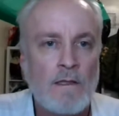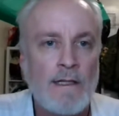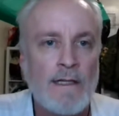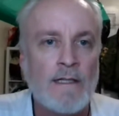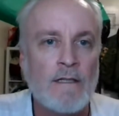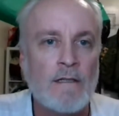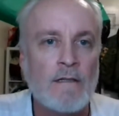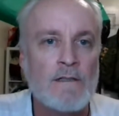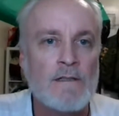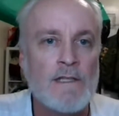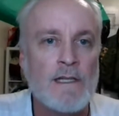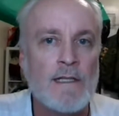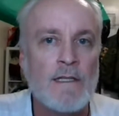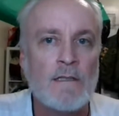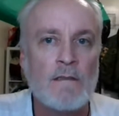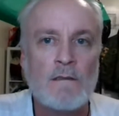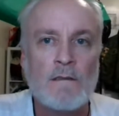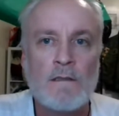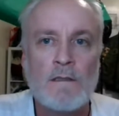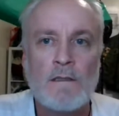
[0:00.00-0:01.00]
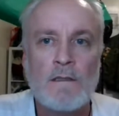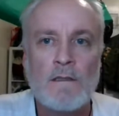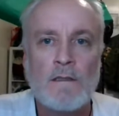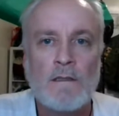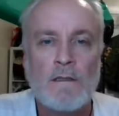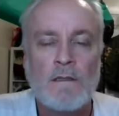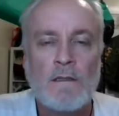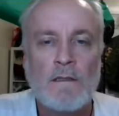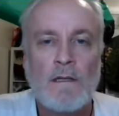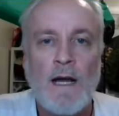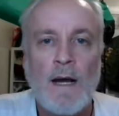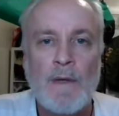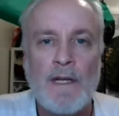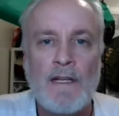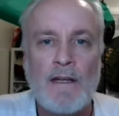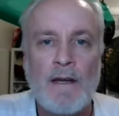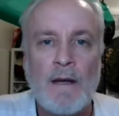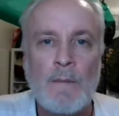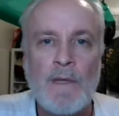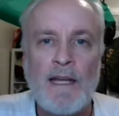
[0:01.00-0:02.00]
Hang on a second. I'm
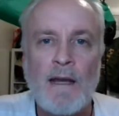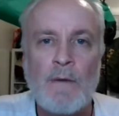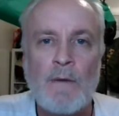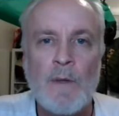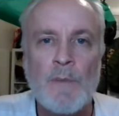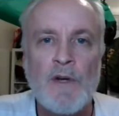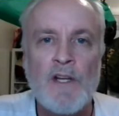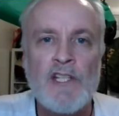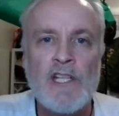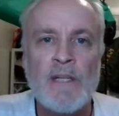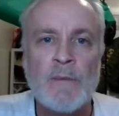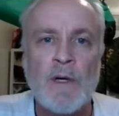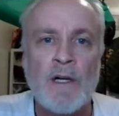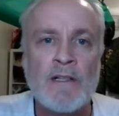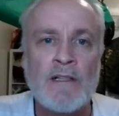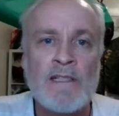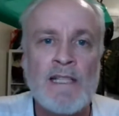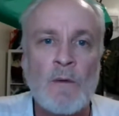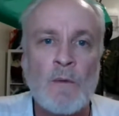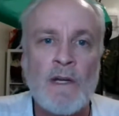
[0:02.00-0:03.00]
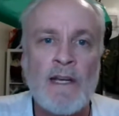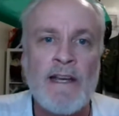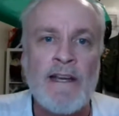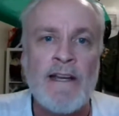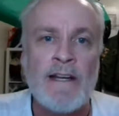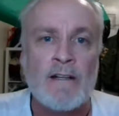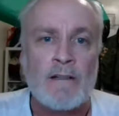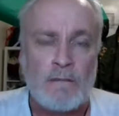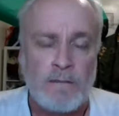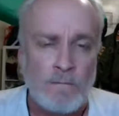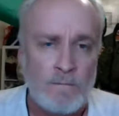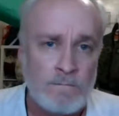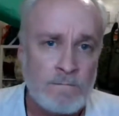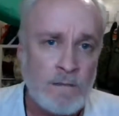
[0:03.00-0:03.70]
gonna bring Jim on because I want to hear.